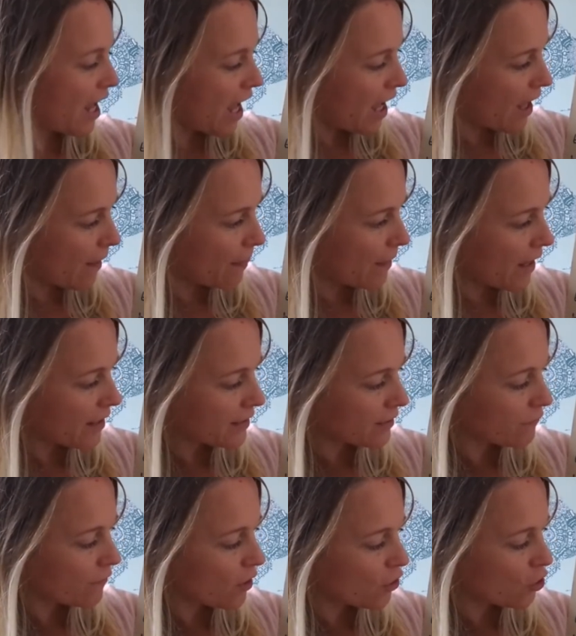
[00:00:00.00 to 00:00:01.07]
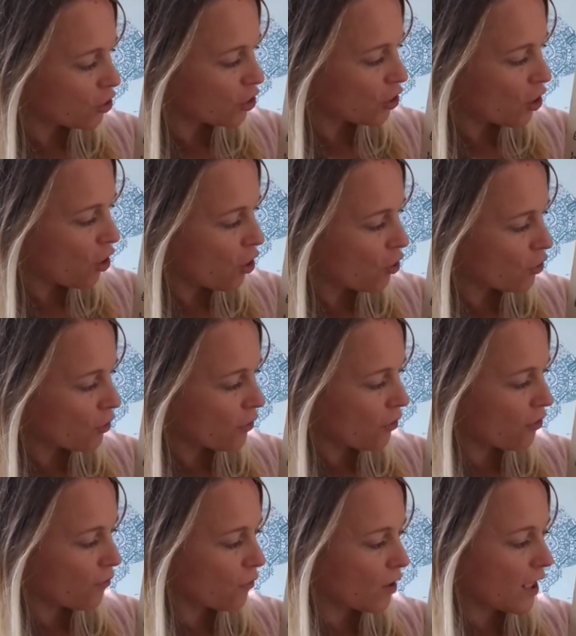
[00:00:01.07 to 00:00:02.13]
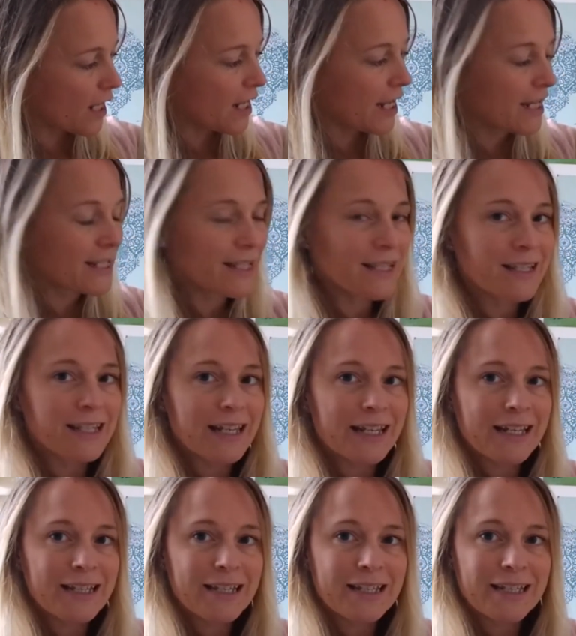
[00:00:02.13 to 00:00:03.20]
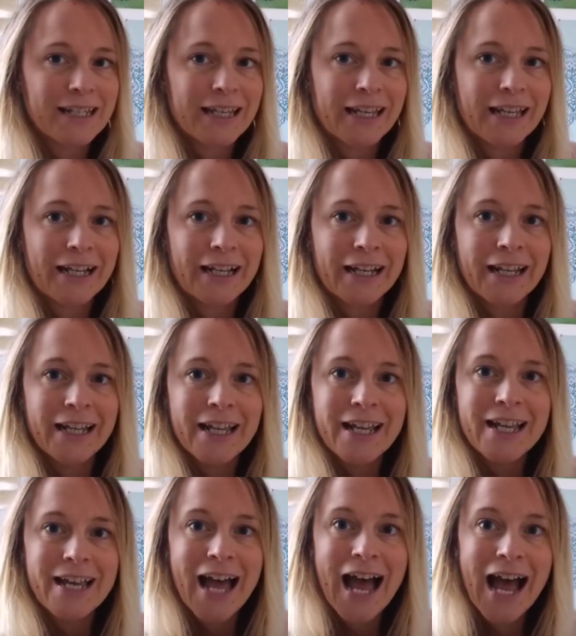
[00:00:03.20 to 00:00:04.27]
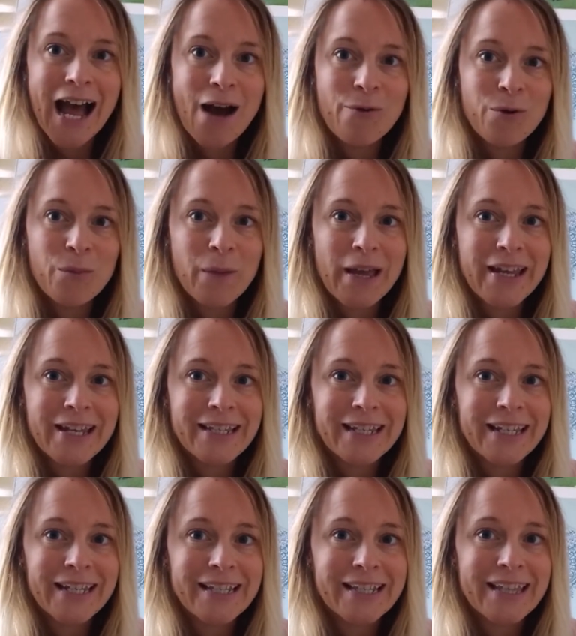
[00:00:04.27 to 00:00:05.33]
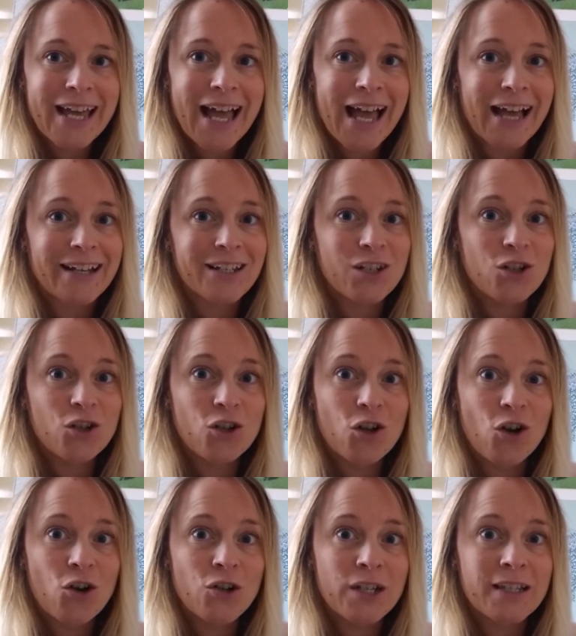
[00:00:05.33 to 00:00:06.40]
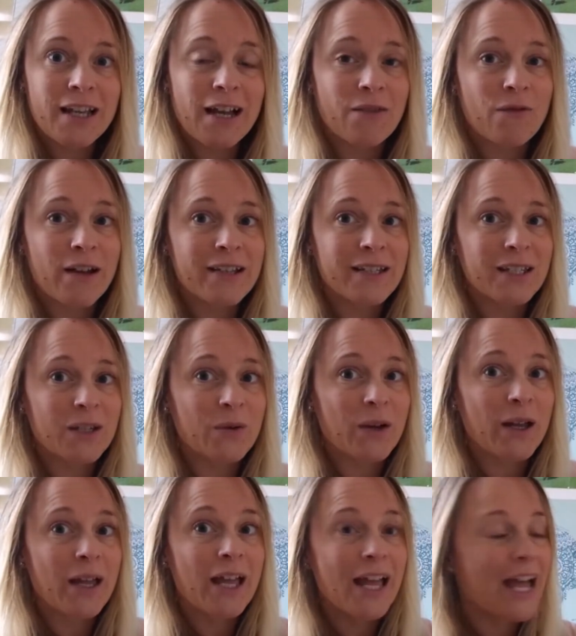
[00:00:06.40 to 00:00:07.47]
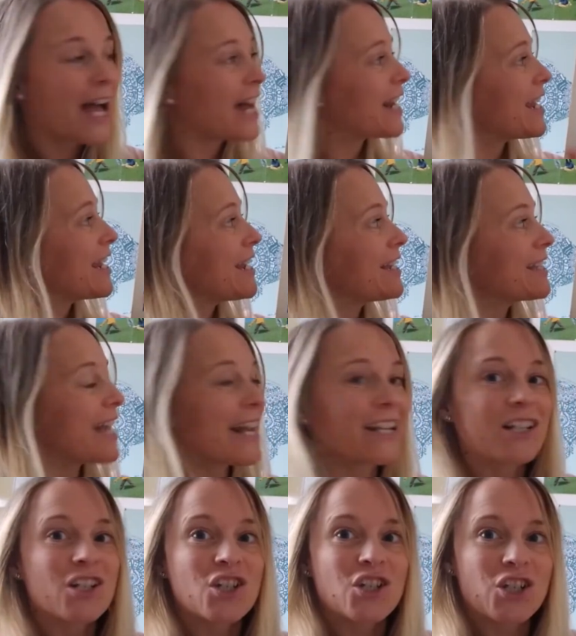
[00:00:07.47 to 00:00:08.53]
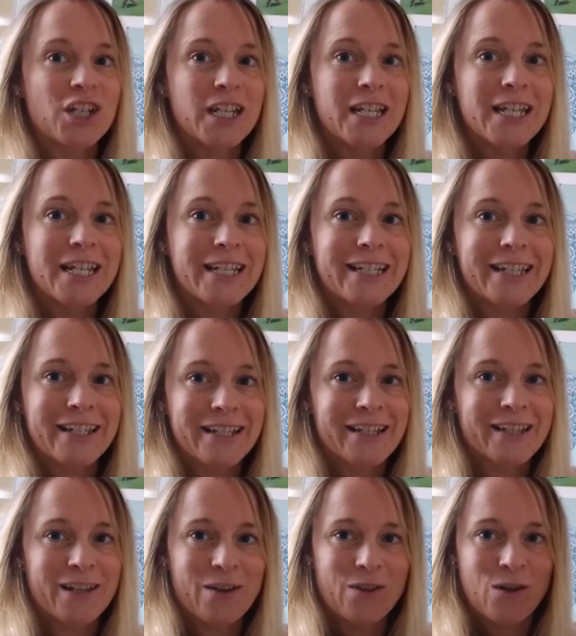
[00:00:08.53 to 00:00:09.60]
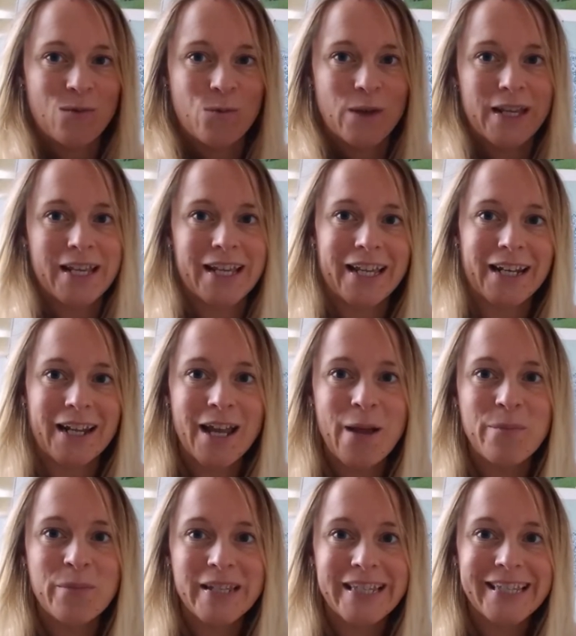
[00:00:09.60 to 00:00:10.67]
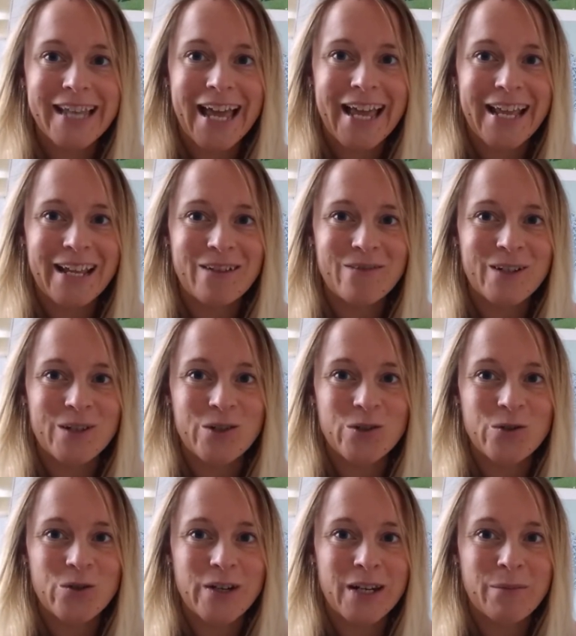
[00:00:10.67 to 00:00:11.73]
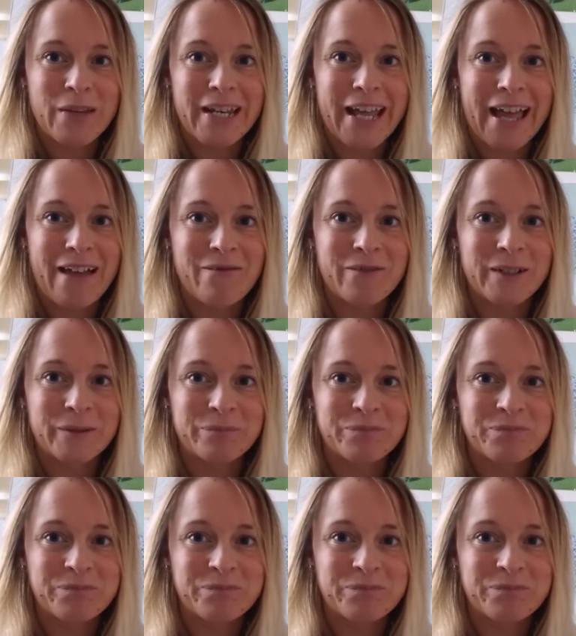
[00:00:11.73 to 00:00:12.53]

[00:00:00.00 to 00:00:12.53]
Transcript: And that's John 3:16. How amazing is that? God is our rescuer, and he sent Jesus so that we can be saved and join him in heaven.